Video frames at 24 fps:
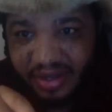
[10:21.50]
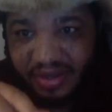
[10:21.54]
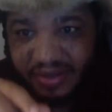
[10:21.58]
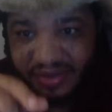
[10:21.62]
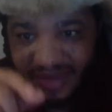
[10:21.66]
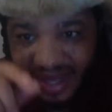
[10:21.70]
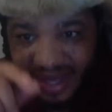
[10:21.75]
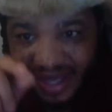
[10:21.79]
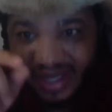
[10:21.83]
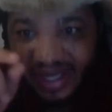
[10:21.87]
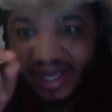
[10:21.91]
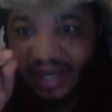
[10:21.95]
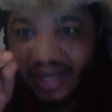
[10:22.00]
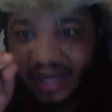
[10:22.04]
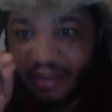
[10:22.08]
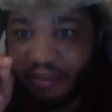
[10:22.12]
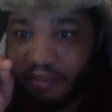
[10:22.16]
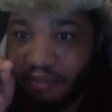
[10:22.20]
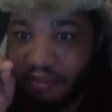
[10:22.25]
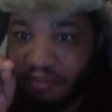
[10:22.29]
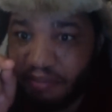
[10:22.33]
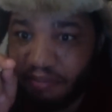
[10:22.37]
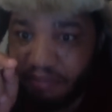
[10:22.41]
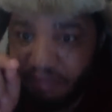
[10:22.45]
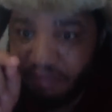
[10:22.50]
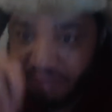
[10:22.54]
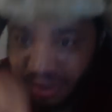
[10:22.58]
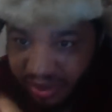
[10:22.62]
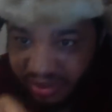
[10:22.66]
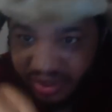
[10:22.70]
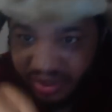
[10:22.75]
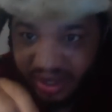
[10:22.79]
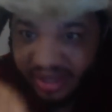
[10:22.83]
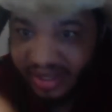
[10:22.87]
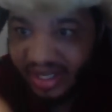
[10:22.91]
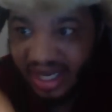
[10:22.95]
They got
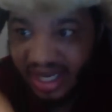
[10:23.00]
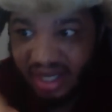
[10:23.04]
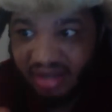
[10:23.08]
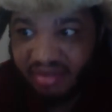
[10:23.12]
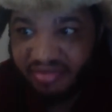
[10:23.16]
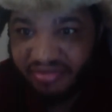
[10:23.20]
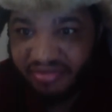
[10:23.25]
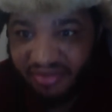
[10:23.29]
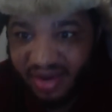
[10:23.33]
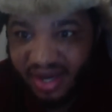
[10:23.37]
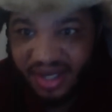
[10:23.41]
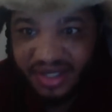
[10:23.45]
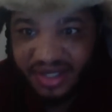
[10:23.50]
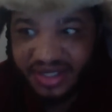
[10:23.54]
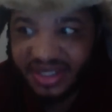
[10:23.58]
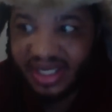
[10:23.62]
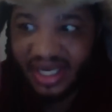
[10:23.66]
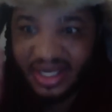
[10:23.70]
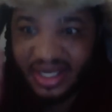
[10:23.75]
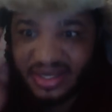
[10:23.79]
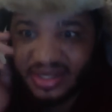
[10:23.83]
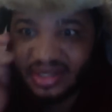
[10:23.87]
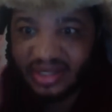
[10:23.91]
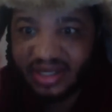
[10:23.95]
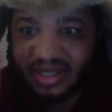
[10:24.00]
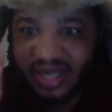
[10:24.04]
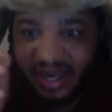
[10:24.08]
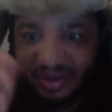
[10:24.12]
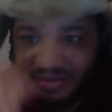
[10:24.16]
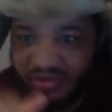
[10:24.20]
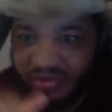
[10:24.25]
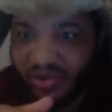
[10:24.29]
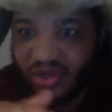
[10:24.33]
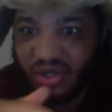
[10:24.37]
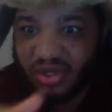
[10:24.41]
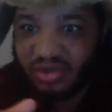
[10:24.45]
billion dollar franchises, like
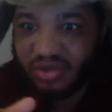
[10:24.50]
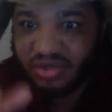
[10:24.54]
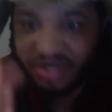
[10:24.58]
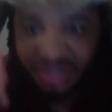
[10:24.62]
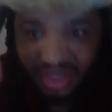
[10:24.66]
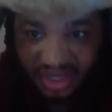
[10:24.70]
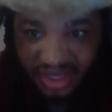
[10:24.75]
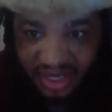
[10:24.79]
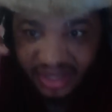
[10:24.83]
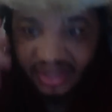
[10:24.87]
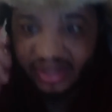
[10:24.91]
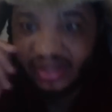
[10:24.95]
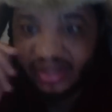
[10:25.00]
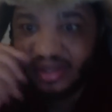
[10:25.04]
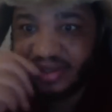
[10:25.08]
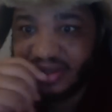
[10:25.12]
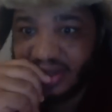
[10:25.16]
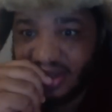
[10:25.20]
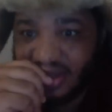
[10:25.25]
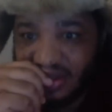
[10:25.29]
real shit.